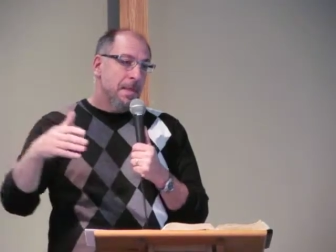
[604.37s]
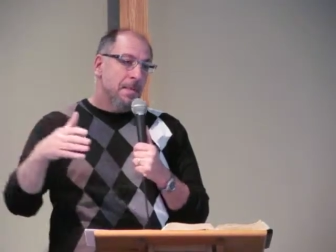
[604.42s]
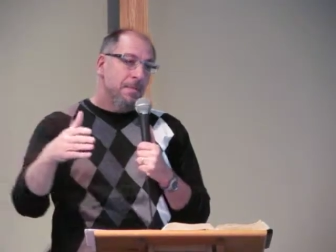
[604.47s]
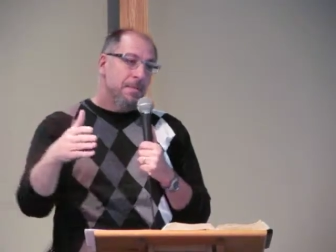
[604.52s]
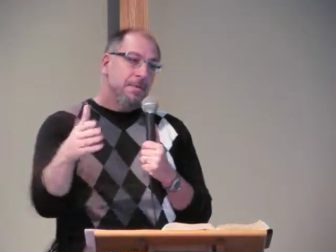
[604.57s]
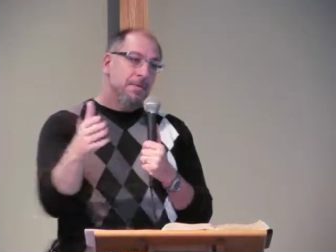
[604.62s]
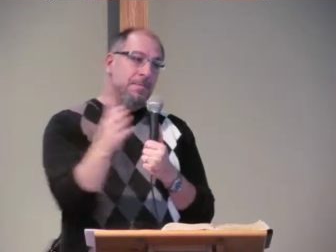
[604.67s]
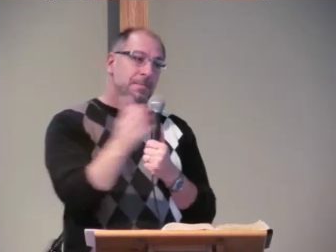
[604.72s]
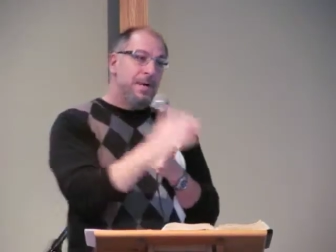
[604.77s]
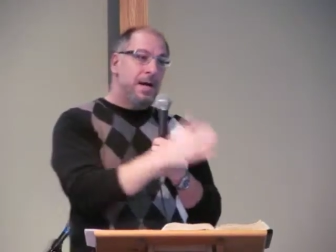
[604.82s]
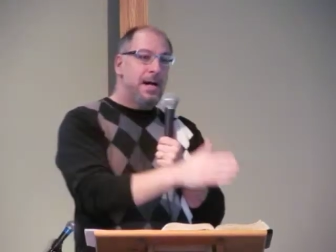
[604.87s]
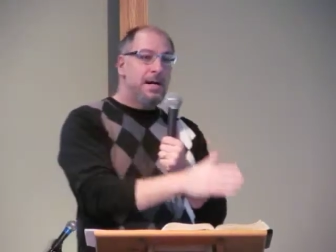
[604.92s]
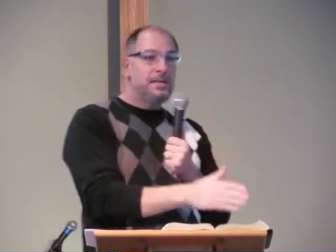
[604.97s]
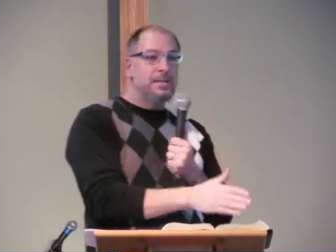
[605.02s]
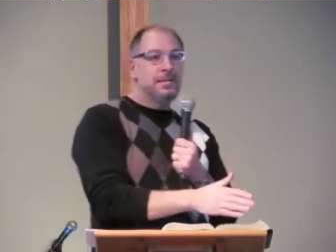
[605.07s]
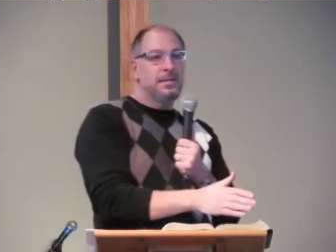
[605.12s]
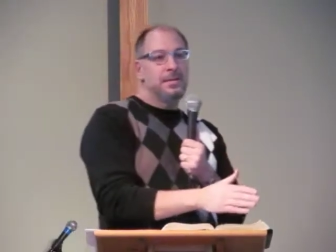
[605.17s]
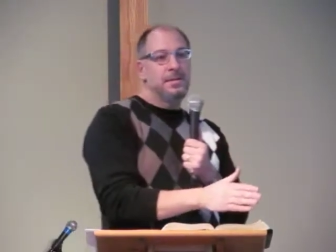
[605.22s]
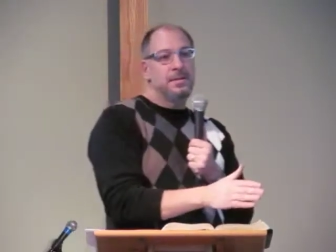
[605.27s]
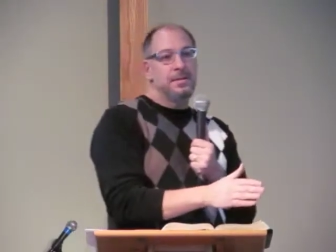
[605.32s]
I want to go
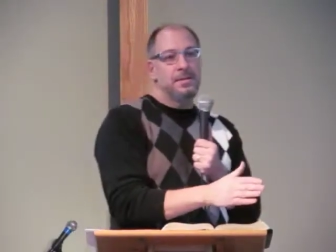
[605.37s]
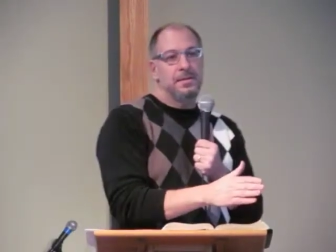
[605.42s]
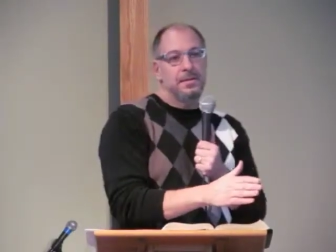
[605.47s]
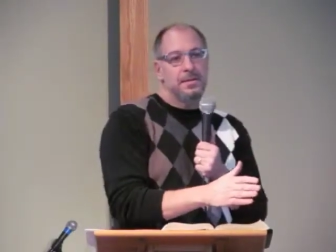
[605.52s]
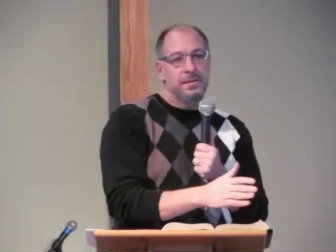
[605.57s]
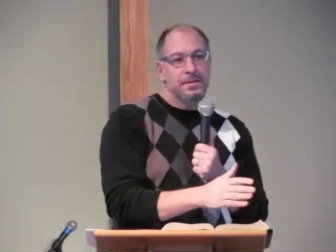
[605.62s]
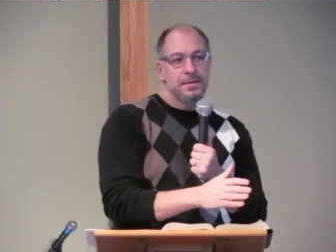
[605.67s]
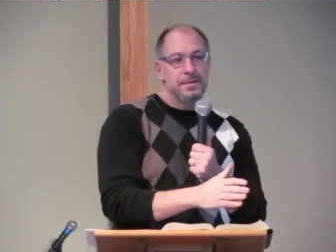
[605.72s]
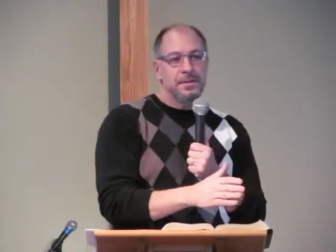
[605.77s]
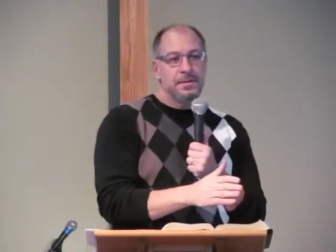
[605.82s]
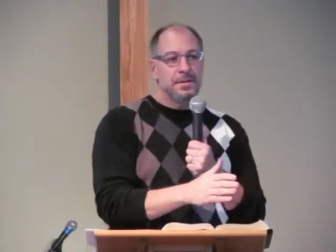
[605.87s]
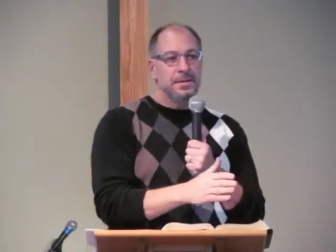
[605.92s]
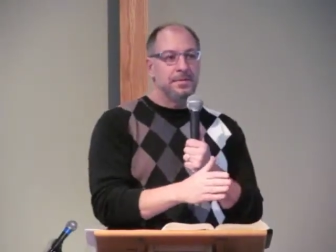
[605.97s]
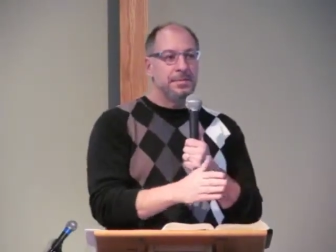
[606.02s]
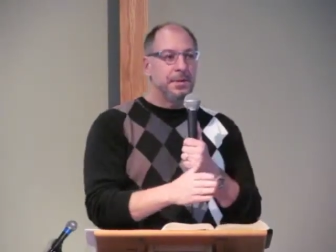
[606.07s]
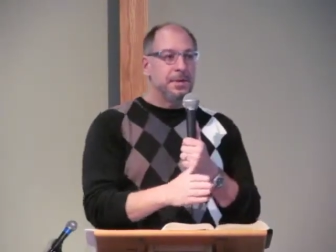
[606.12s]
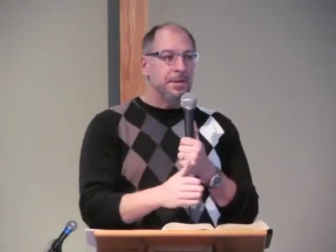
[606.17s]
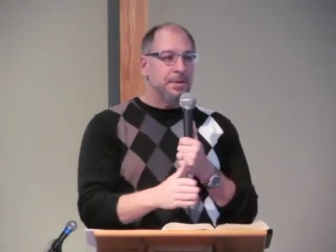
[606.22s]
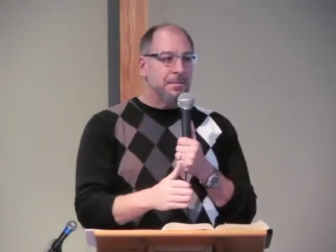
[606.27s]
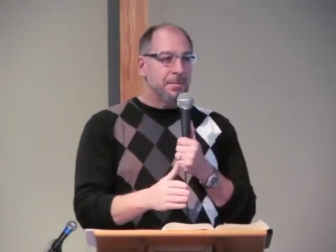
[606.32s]
back to the, the
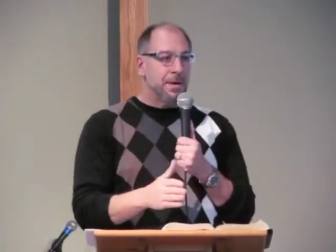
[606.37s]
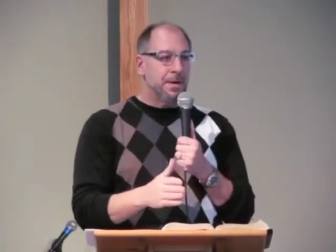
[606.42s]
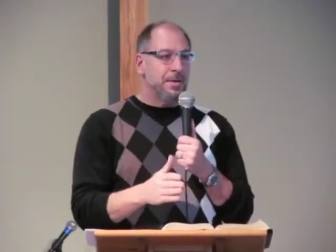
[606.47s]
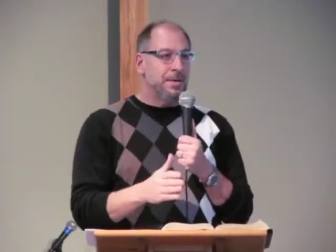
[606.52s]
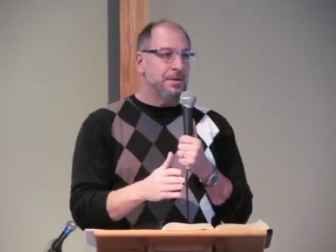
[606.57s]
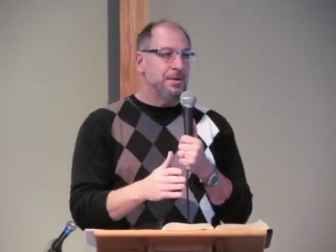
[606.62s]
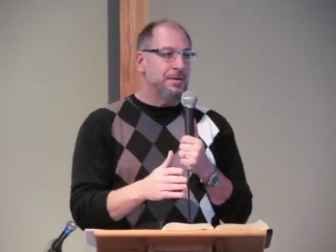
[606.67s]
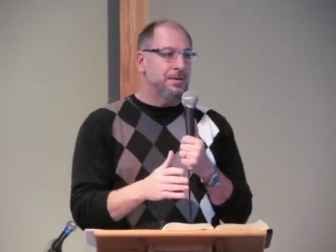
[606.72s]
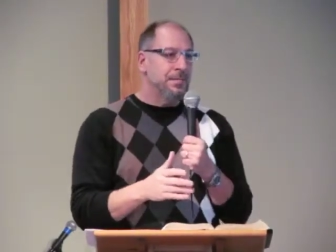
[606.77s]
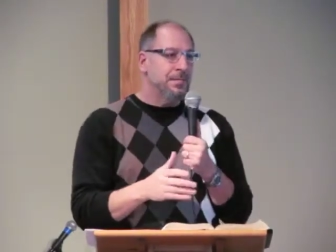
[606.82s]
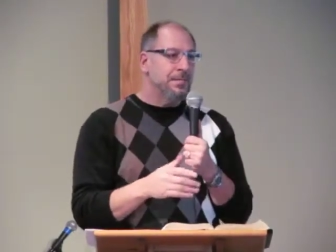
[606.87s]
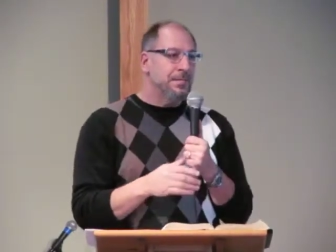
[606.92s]
spirit part, though,